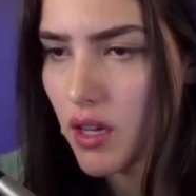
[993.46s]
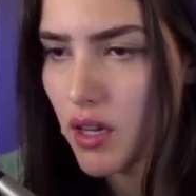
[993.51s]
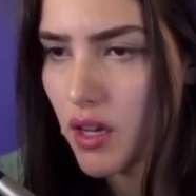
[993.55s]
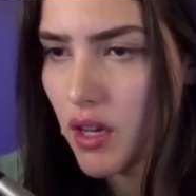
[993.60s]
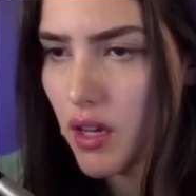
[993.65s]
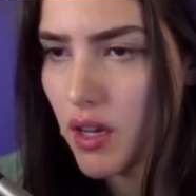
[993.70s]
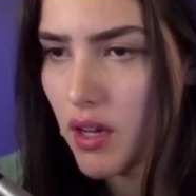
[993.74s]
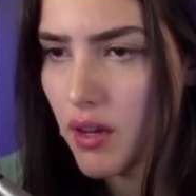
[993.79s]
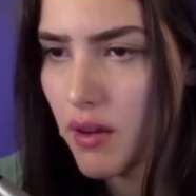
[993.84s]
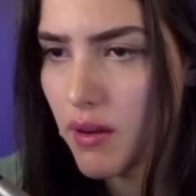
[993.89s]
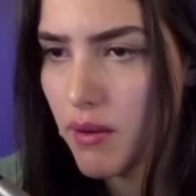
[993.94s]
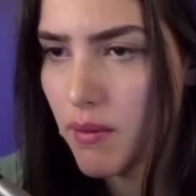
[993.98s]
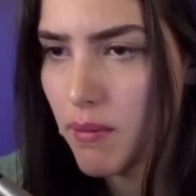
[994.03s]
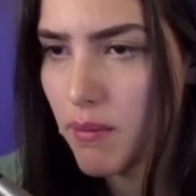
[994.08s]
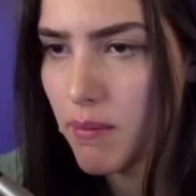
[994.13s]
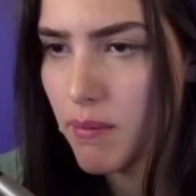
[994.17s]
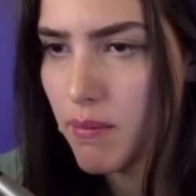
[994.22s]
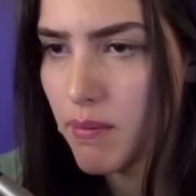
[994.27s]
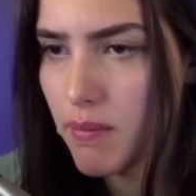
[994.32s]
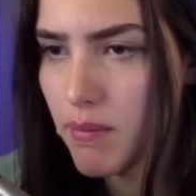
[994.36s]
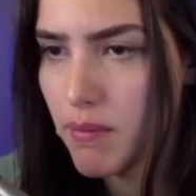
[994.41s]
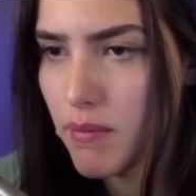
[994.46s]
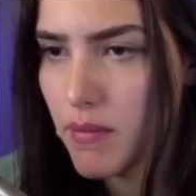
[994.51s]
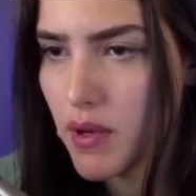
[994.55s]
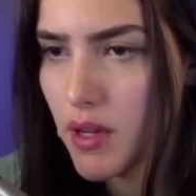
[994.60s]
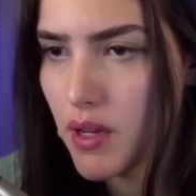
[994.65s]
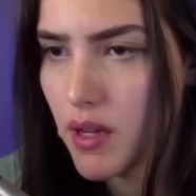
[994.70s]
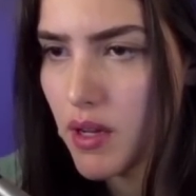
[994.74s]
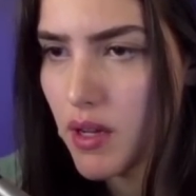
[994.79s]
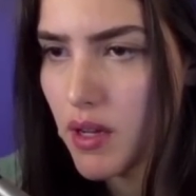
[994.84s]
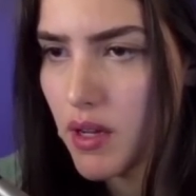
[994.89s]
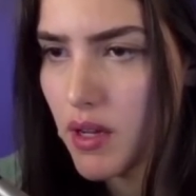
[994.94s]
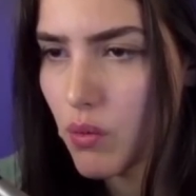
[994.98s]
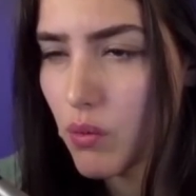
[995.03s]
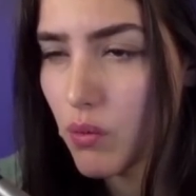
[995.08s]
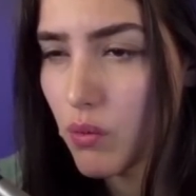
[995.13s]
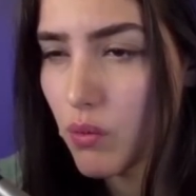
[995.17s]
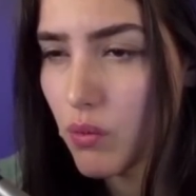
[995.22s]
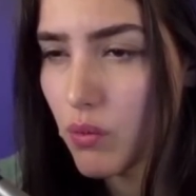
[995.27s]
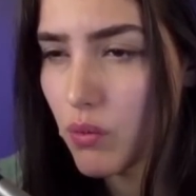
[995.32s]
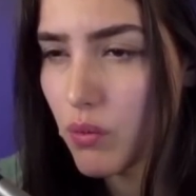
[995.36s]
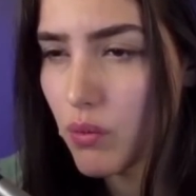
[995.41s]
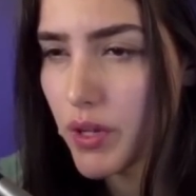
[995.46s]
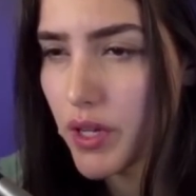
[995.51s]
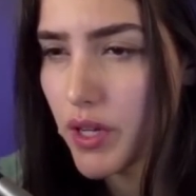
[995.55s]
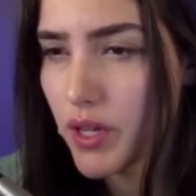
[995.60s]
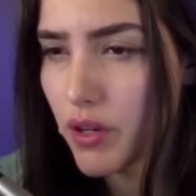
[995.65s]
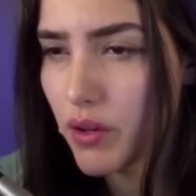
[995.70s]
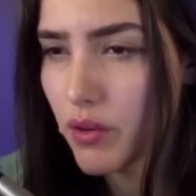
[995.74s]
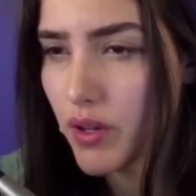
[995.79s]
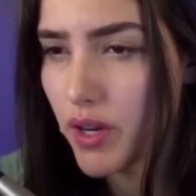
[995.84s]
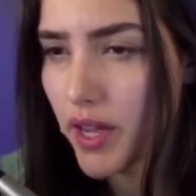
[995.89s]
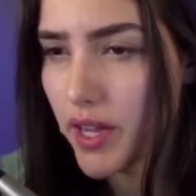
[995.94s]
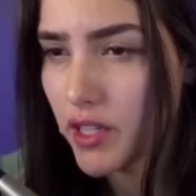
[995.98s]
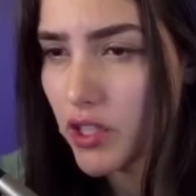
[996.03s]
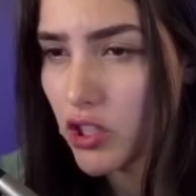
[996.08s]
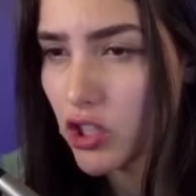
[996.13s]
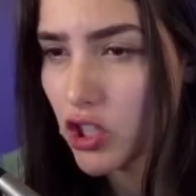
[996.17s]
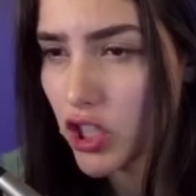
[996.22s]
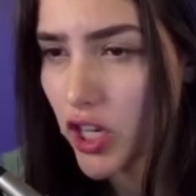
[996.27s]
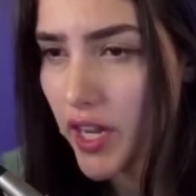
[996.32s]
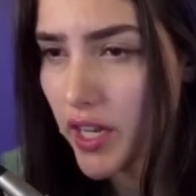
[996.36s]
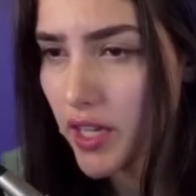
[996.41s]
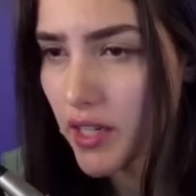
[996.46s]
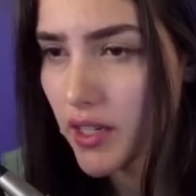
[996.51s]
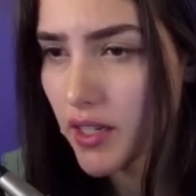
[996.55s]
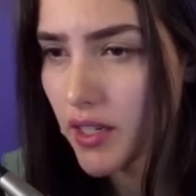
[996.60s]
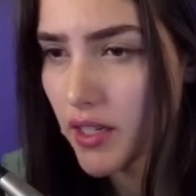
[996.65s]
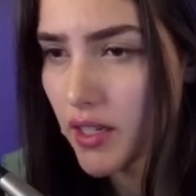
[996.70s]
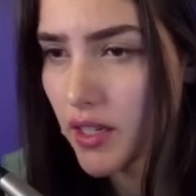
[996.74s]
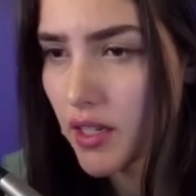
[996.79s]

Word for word: Um, we go knight check.